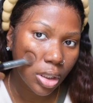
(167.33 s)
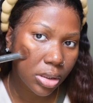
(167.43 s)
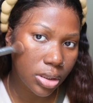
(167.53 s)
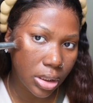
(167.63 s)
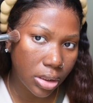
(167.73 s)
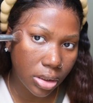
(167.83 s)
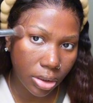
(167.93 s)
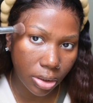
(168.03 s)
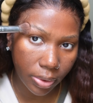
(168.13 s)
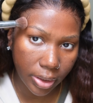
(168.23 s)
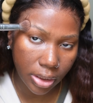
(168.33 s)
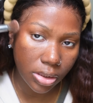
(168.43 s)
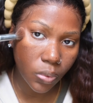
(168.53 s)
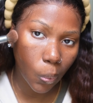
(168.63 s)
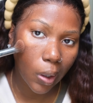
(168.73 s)
C. So you're going
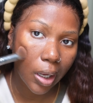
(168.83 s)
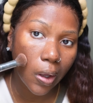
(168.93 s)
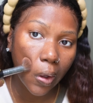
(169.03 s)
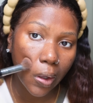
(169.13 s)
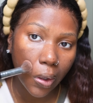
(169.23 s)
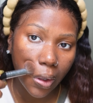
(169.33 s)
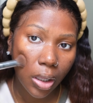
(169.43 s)
this way,